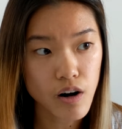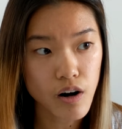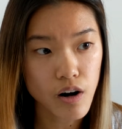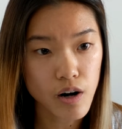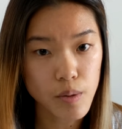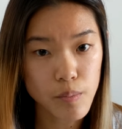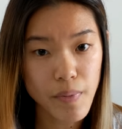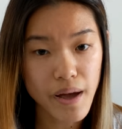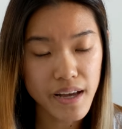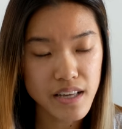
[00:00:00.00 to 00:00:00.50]

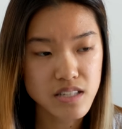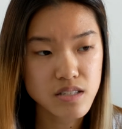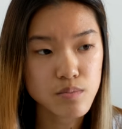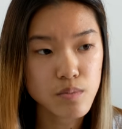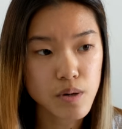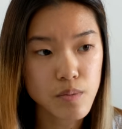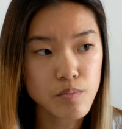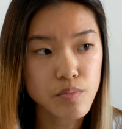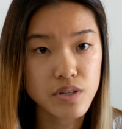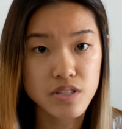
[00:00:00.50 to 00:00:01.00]
our
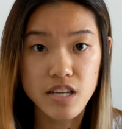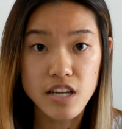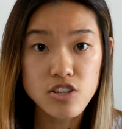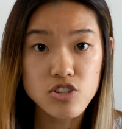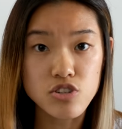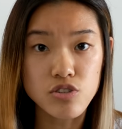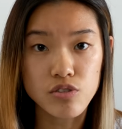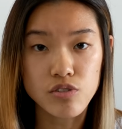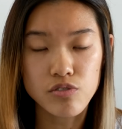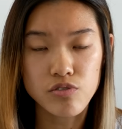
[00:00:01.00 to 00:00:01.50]
maximum
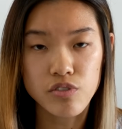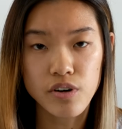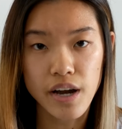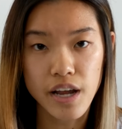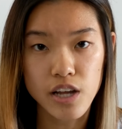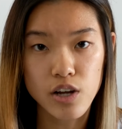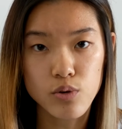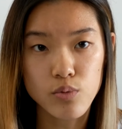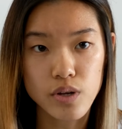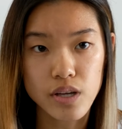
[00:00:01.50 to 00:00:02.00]
potential for
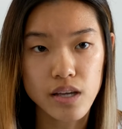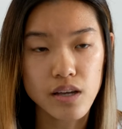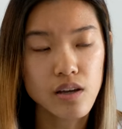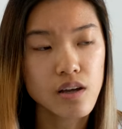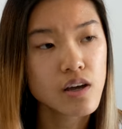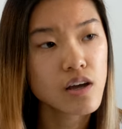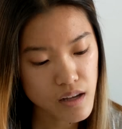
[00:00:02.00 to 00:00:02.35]
AoE.